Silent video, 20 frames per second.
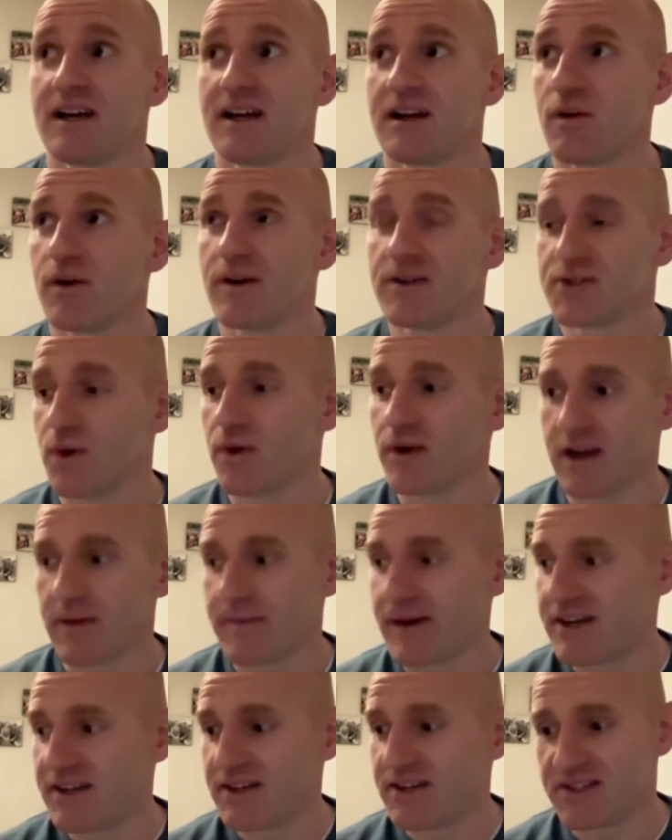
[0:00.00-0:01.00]
we were talking
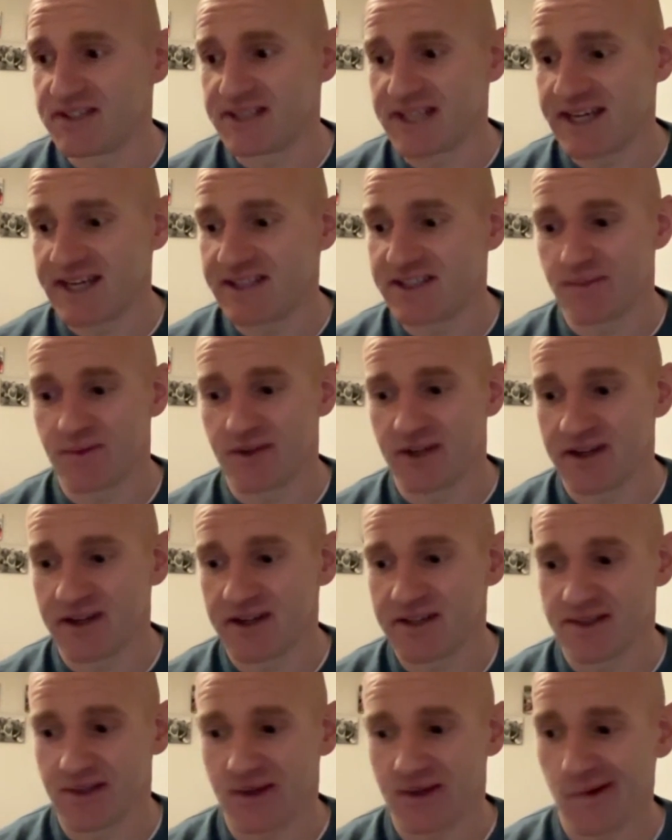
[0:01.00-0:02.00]
about it the other day to some of the
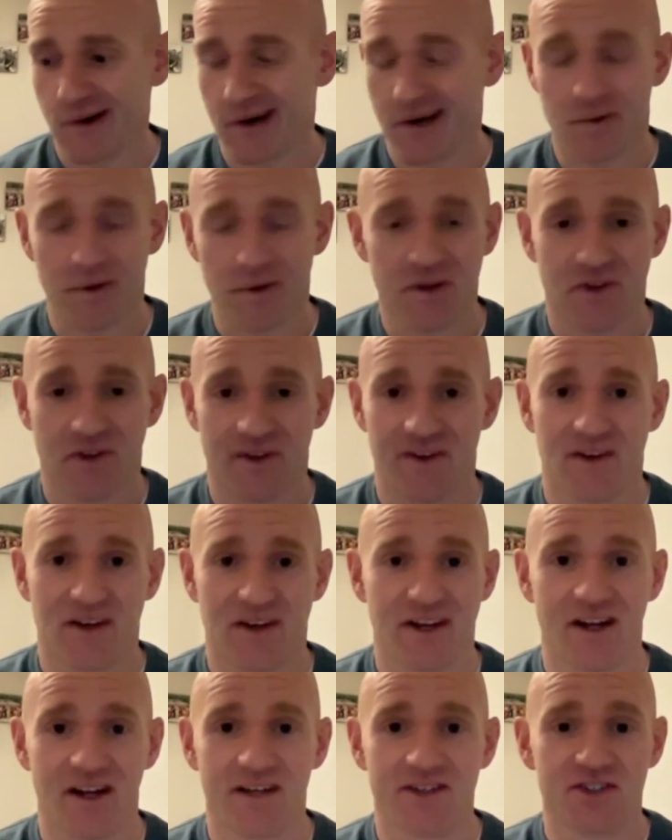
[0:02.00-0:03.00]
guys that I work with, and
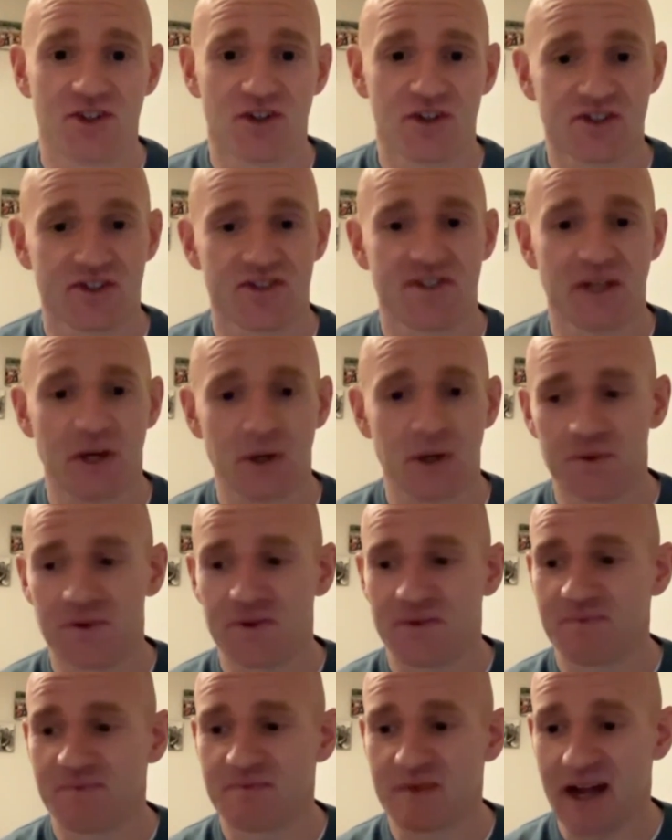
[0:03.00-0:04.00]
like, I just
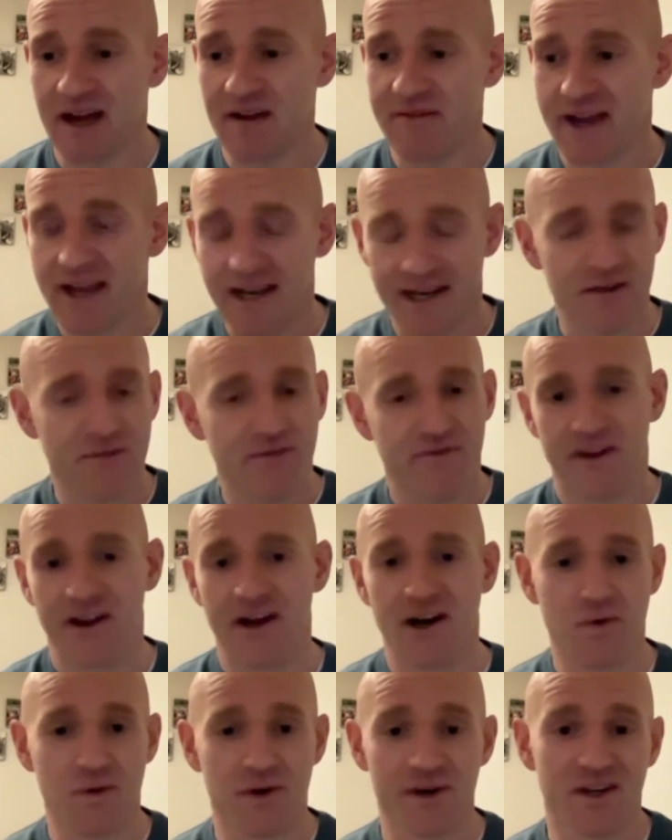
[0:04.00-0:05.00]
don't have any
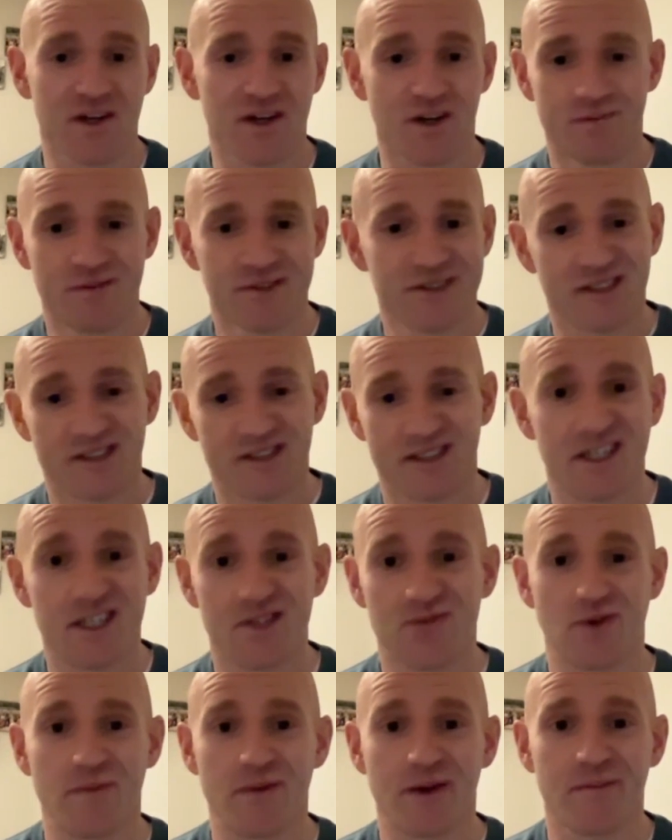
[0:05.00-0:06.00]
fear when it comes to sea
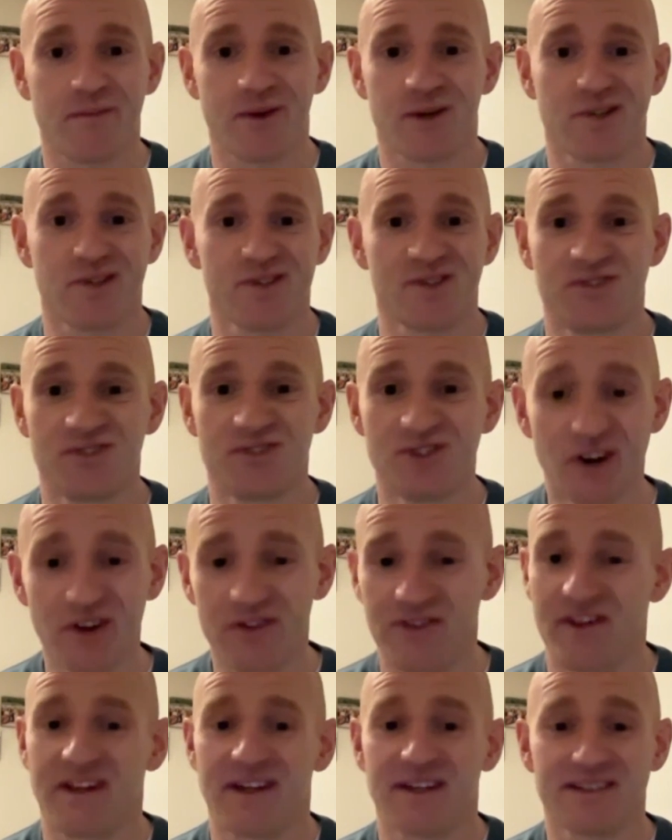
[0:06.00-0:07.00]
swimming, because
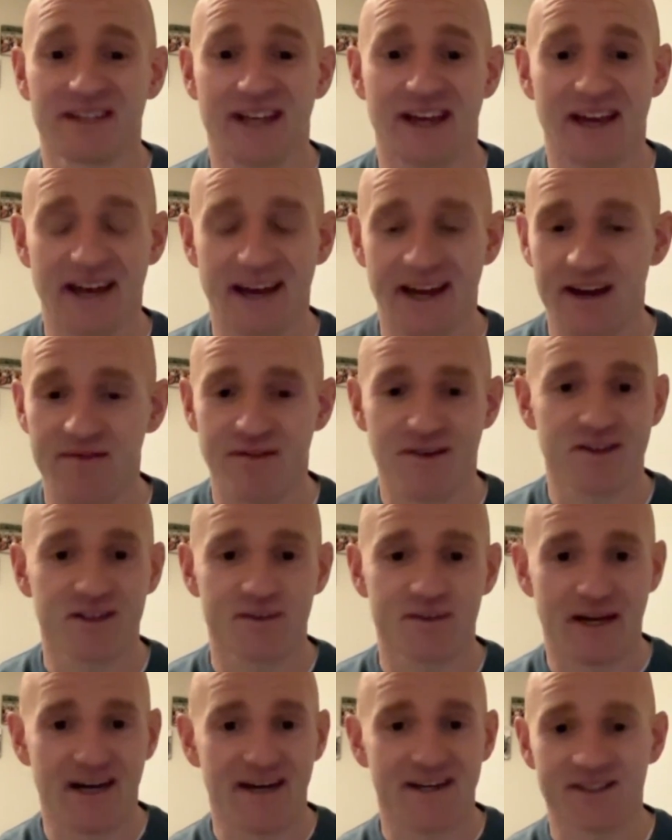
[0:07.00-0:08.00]
nothing is ever
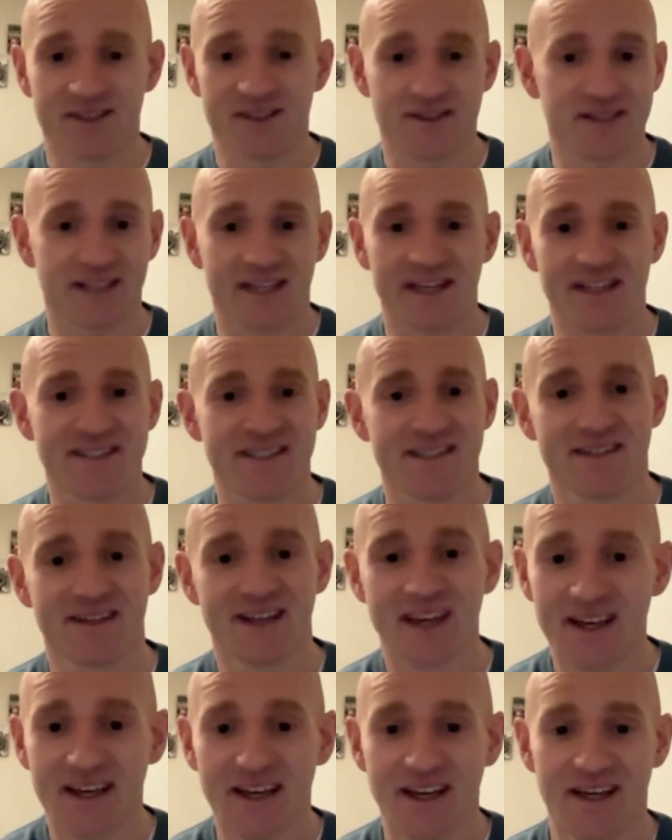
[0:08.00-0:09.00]
as bad as I've sailed in.
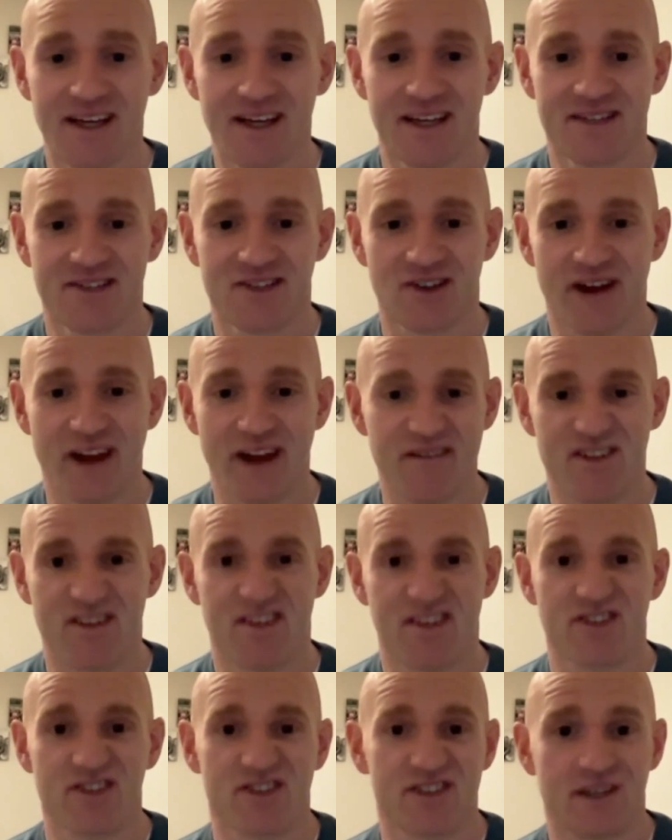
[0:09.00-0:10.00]
So
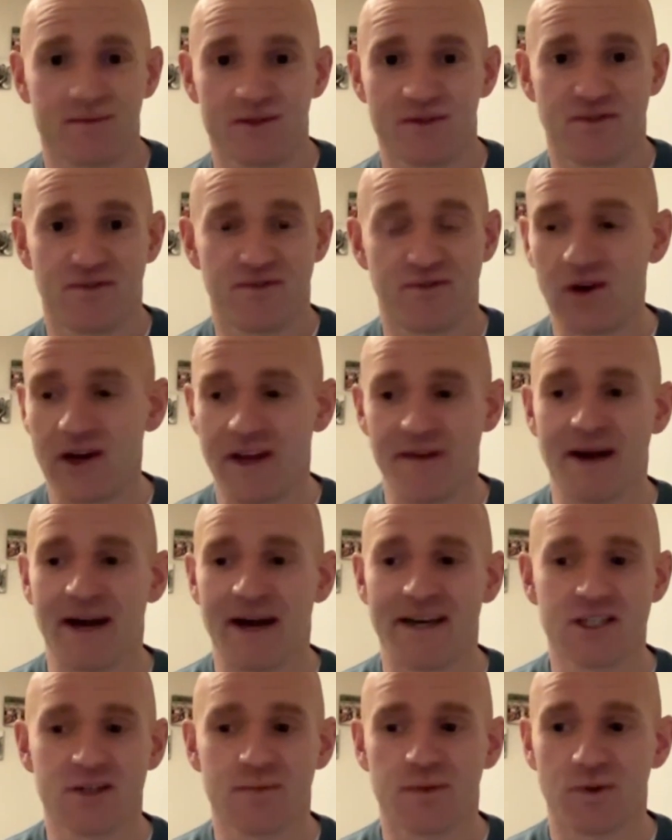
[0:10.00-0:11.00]
everything just seems fully
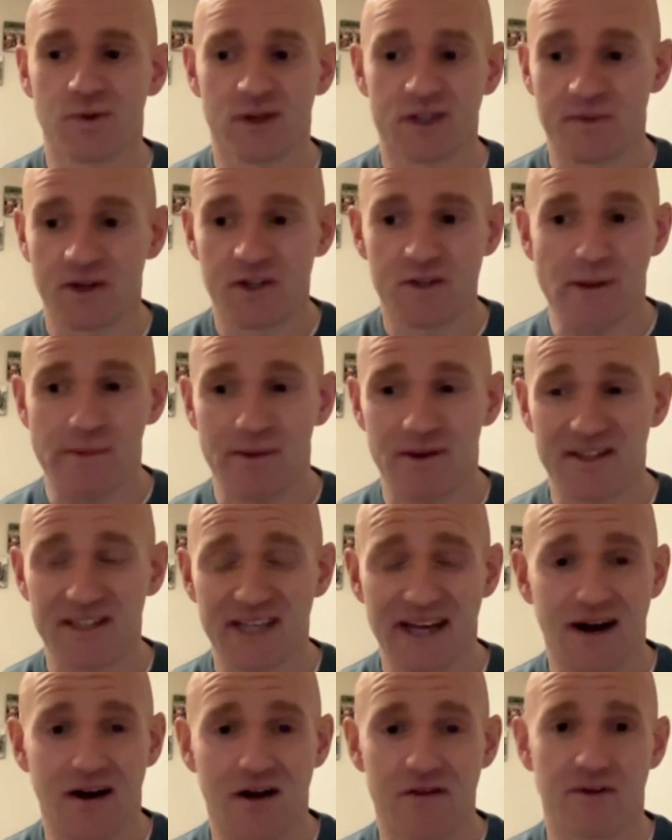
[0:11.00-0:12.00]
manageable, whereas most people are
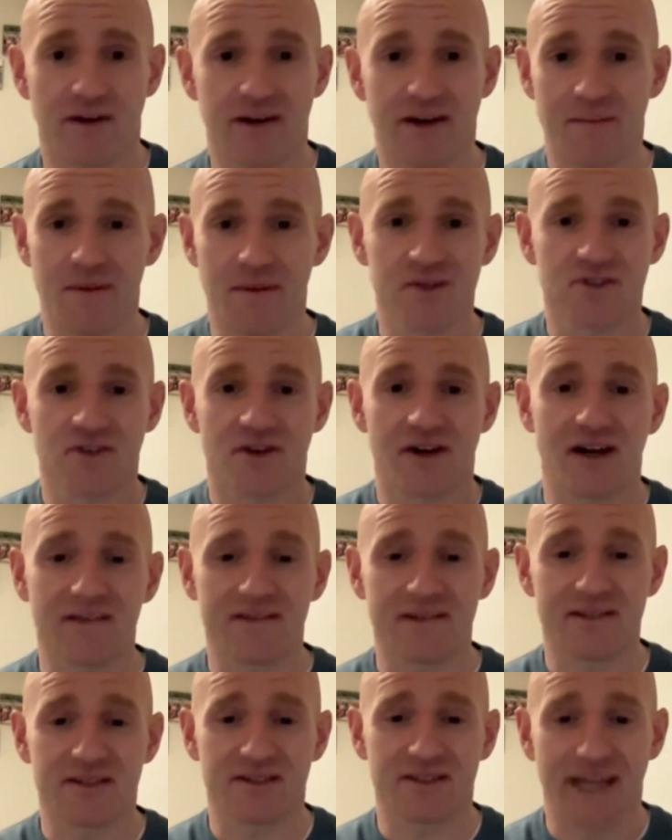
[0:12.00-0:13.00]
terrified. Like, most
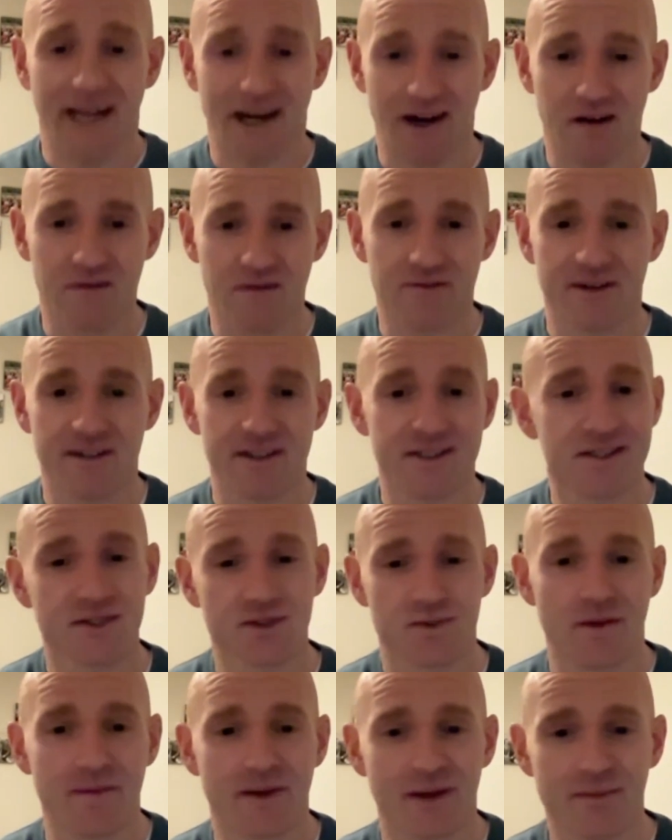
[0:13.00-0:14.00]
triathletes are terrified as the
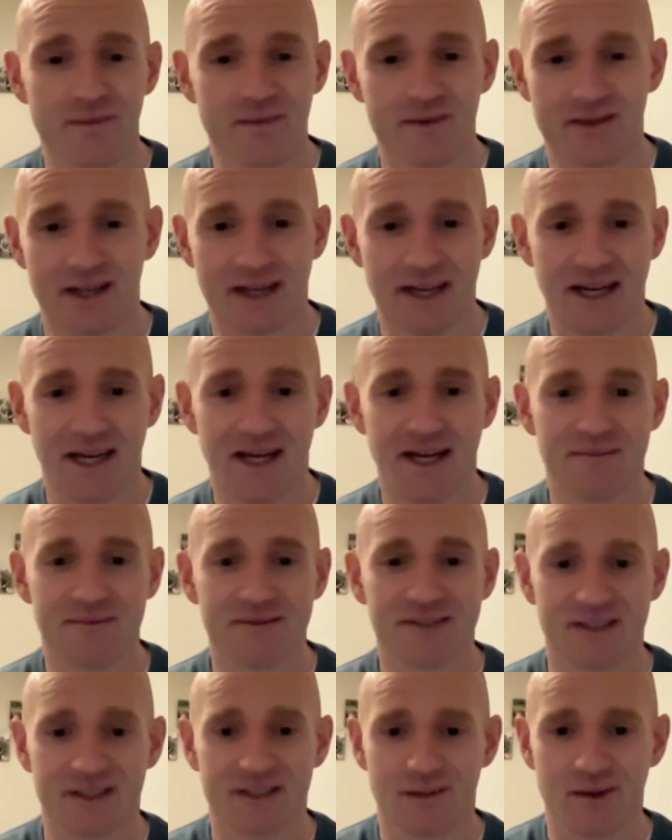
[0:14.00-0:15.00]
swimming
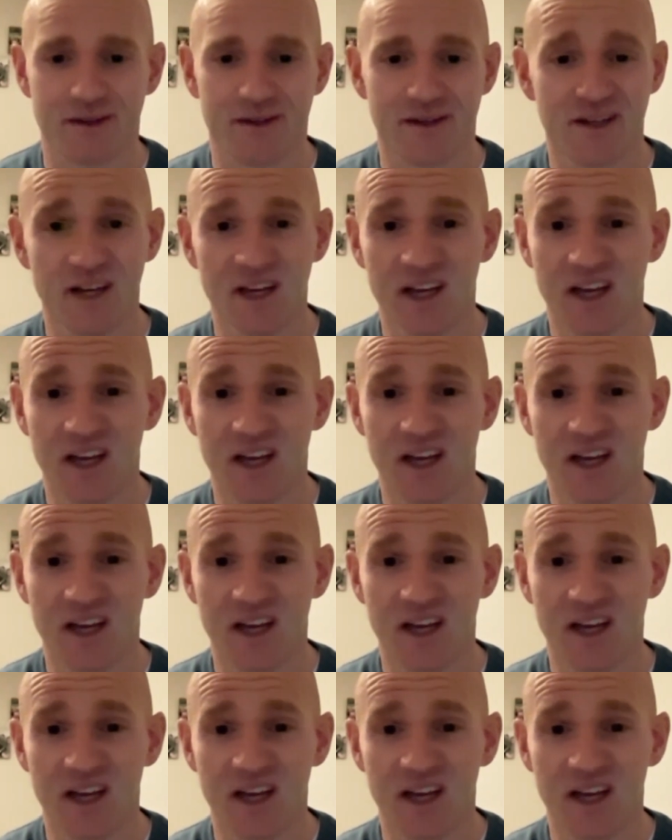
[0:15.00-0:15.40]
discipline.